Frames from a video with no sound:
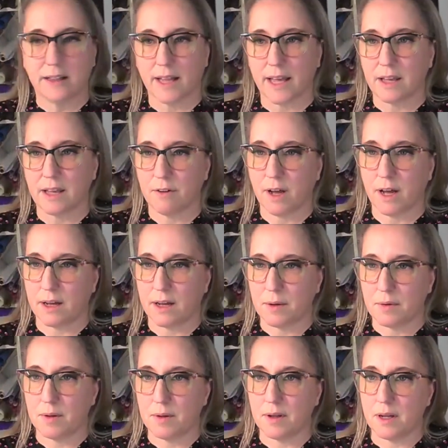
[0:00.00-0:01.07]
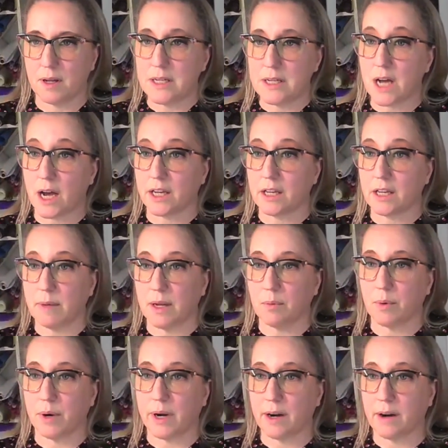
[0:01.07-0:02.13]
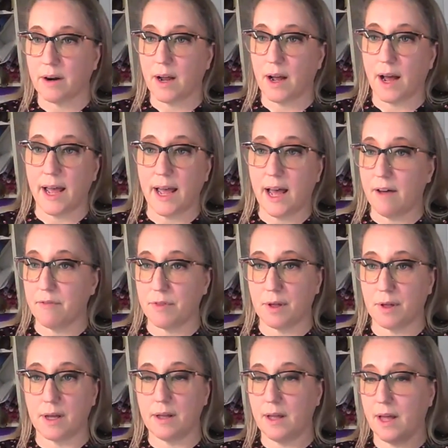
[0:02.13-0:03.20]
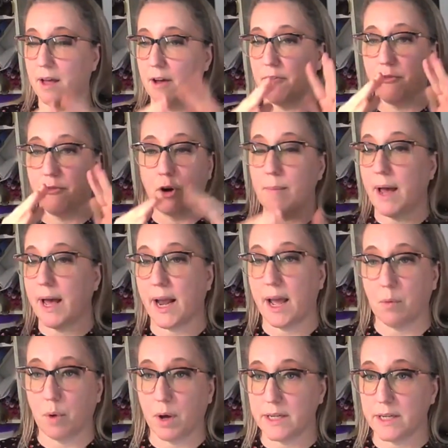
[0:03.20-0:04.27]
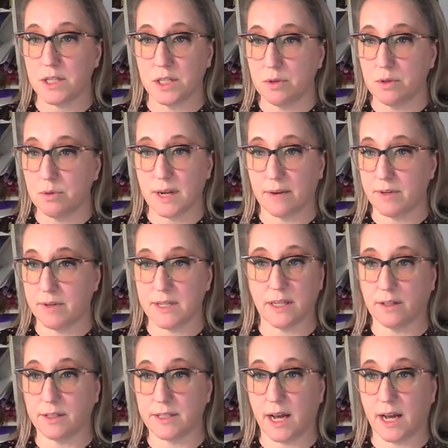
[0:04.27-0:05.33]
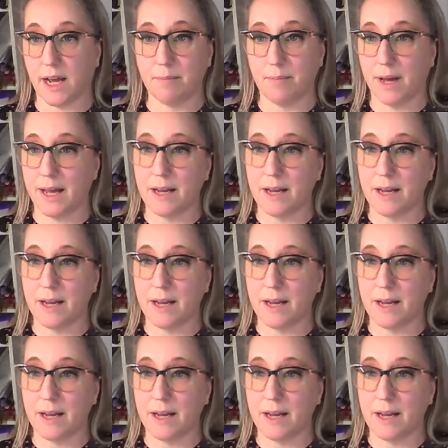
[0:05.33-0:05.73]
like a document where I have a format I want it to use every single time.